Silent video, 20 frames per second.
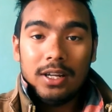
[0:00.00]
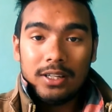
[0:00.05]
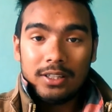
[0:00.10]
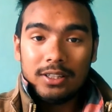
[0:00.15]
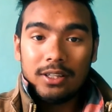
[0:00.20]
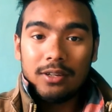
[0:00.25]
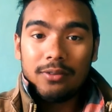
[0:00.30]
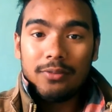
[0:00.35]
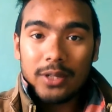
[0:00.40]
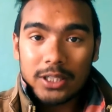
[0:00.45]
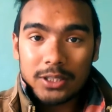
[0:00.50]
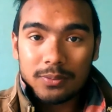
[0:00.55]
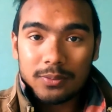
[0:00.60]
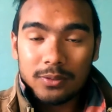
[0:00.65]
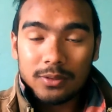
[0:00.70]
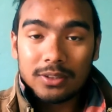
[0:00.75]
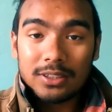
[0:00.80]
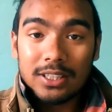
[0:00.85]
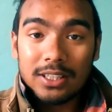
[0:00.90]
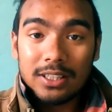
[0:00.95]
the
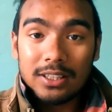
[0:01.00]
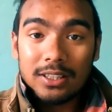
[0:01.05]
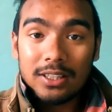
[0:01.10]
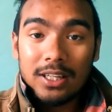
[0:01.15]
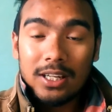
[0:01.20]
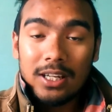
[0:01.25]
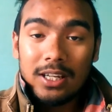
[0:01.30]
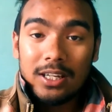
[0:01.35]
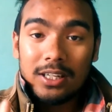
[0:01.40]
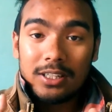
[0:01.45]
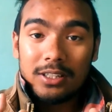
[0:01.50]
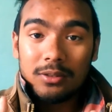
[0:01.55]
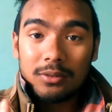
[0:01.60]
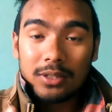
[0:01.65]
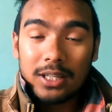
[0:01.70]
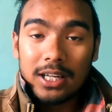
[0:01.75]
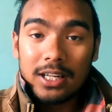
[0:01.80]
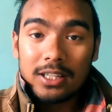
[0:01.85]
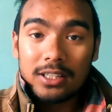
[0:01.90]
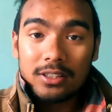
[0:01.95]
Facebook, then you
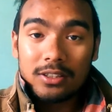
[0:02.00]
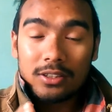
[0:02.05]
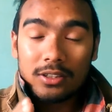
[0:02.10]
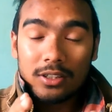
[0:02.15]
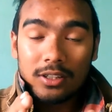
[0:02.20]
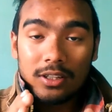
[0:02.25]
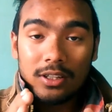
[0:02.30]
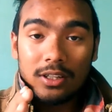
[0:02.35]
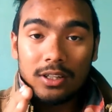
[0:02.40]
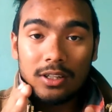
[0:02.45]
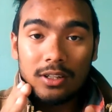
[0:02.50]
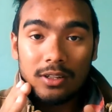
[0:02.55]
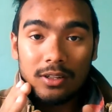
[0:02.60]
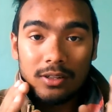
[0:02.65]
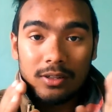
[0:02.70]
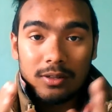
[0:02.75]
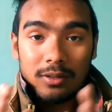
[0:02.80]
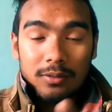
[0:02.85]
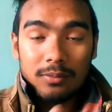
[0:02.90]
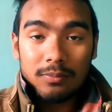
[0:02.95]
can
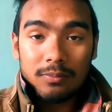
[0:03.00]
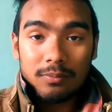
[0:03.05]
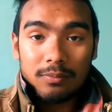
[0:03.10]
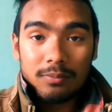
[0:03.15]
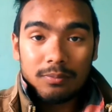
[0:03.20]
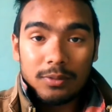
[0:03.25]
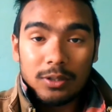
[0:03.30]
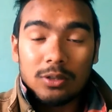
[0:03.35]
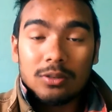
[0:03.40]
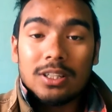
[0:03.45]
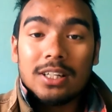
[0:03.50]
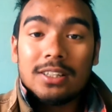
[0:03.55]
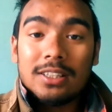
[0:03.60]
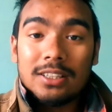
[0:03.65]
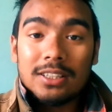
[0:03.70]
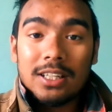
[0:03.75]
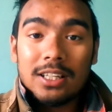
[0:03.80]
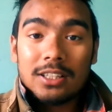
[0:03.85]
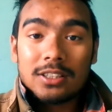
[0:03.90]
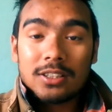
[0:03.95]
view the
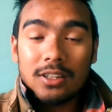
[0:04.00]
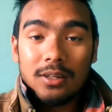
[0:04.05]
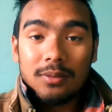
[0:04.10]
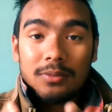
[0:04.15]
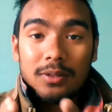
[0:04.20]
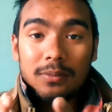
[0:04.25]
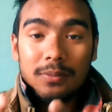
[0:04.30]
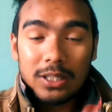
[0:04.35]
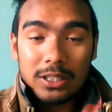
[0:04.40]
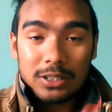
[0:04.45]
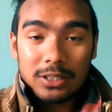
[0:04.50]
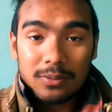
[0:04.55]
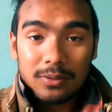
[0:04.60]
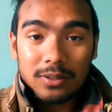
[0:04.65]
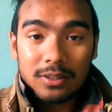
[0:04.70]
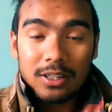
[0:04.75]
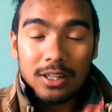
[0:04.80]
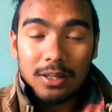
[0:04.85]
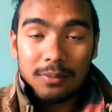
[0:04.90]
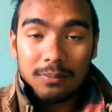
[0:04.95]
details of the Facebook
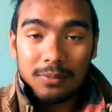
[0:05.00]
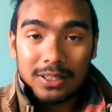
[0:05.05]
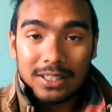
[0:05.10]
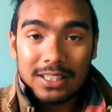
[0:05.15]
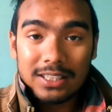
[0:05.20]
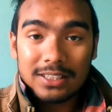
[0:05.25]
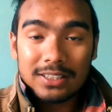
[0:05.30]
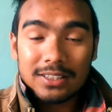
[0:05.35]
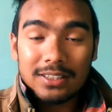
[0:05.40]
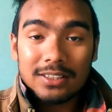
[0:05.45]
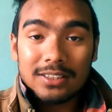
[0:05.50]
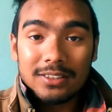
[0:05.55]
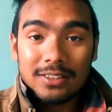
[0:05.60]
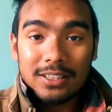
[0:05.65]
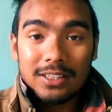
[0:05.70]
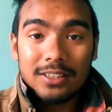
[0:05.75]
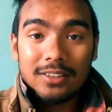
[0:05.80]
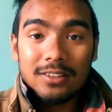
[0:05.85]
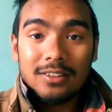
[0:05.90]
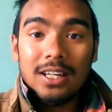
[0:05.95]
applications
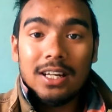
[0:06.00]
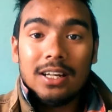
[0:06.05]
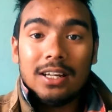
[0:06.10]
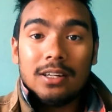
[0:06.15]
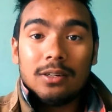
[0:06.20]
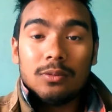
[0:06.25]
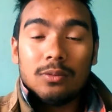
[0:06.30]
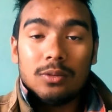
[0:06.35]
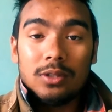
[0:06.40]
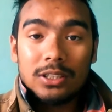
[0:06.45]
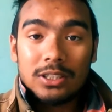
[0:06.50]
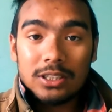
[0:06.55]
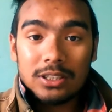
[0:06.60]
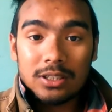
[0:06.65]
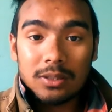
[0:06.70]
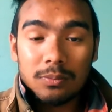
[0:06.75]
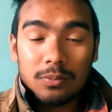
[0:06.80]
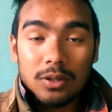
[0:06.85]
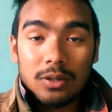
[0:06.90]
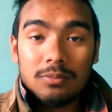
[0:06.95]
there and which is
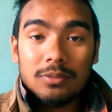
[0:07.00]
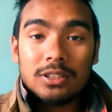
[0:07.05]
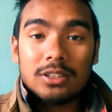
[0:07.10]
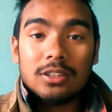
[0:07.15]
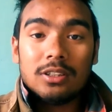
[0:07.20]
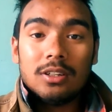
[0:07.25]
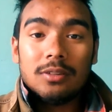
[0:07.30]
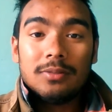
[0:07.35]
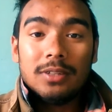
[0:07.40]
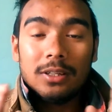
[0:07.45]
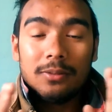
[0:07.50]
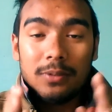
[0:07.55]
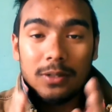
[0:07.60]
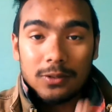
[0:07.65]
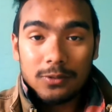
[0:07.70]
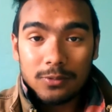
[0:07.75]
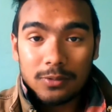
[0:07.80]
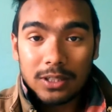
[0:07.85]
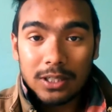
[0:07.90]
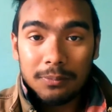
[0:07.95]
the publisher of that
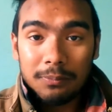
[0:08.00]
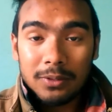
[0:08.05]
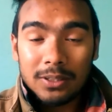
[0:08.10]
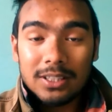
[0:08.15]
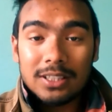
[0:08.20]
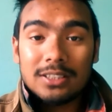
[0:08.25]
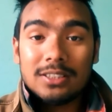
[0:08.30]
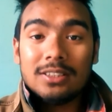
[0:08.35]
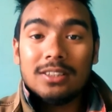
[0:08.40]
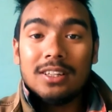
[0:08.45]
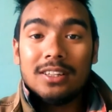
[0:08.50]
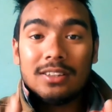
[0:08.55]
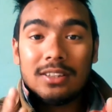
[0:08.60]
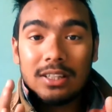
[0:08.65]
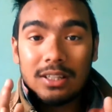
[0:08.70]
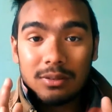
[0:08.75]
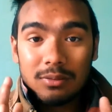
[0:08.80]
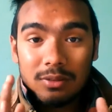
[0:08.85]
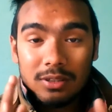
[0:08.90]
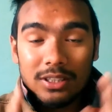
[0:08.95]
Facebook application, and
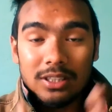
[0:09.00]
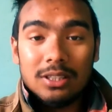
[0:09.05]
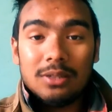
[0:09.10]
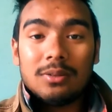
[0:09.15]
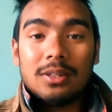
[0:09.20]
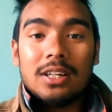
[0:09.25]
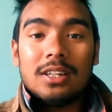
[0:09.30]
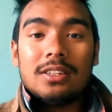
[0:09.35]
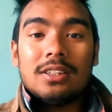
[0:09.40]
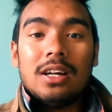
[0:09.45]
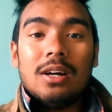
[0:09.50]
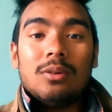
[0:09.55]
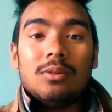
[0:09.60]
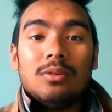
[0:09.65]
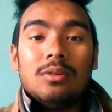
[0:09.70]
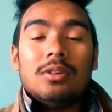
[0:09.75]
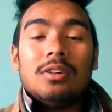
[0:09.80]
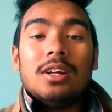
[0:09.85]
then only you can download